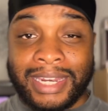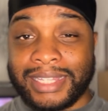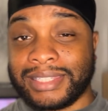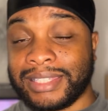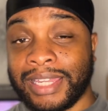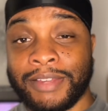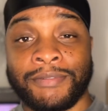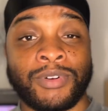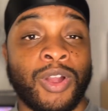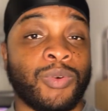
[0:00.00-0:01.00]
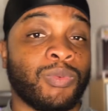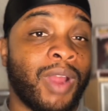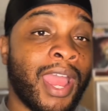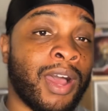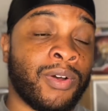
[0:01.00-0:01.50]
it's selling for
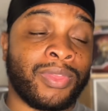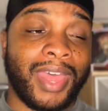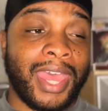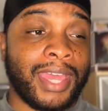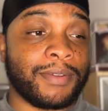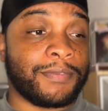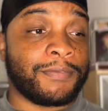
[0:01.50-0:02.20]
around that